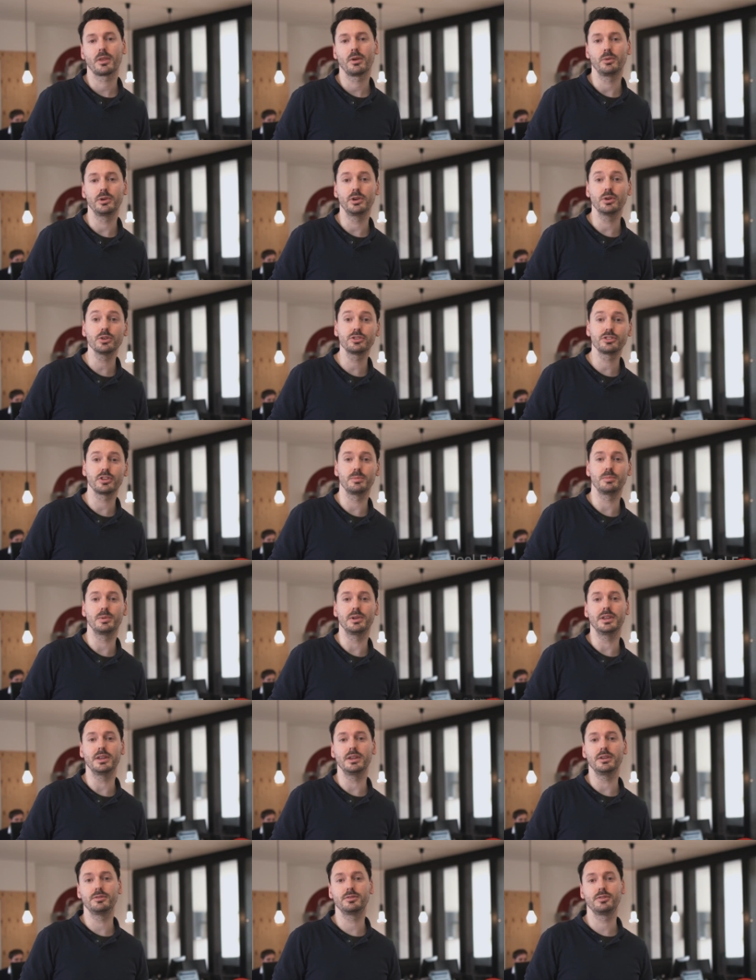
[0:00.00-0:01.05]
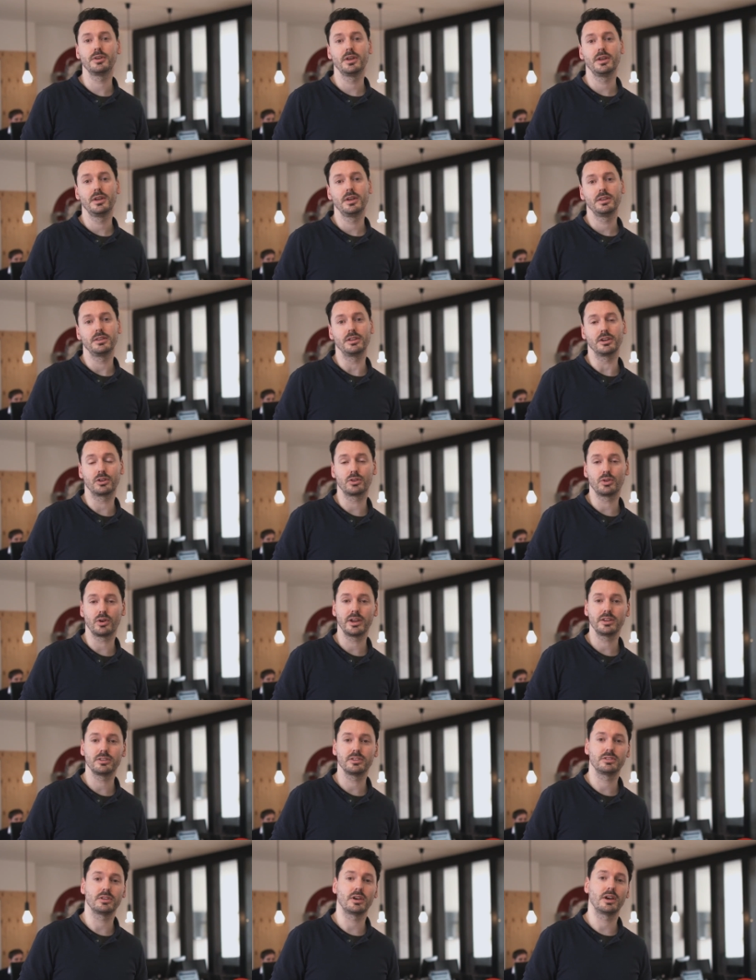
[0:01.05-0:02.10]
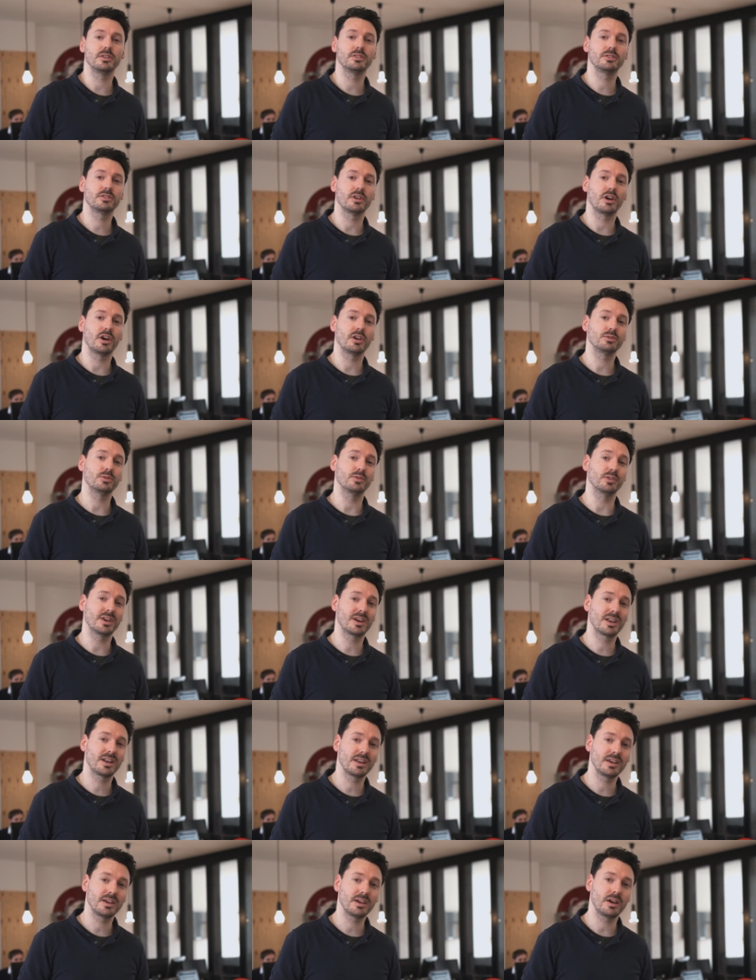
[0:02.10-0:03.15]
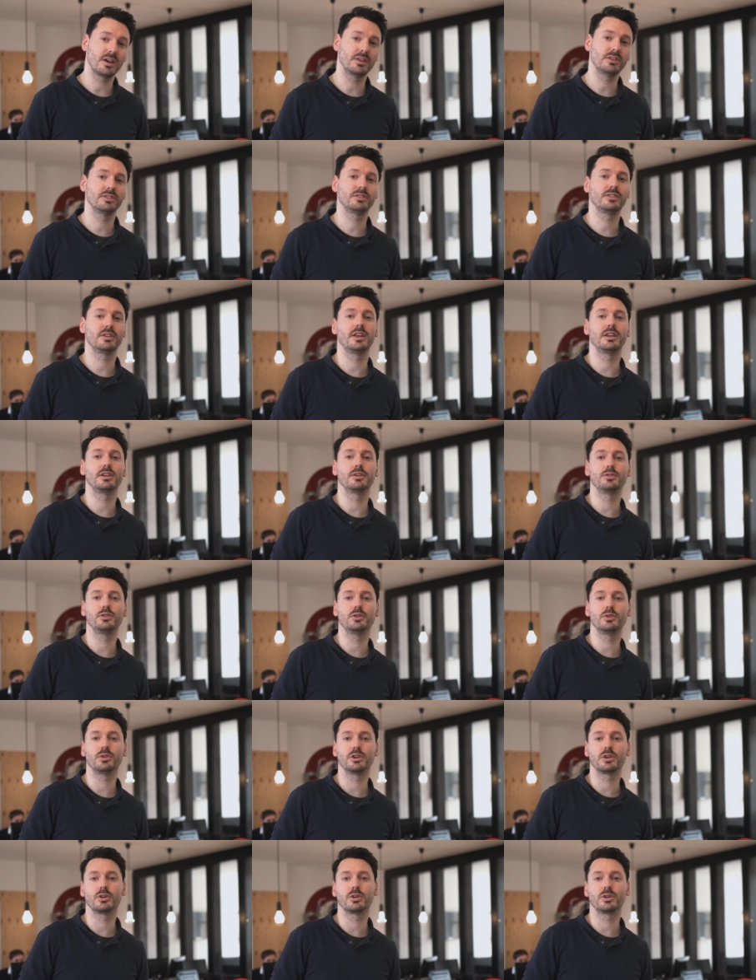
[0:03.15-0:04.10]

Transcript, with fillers: We also believe that great design starts with a clear understanding of your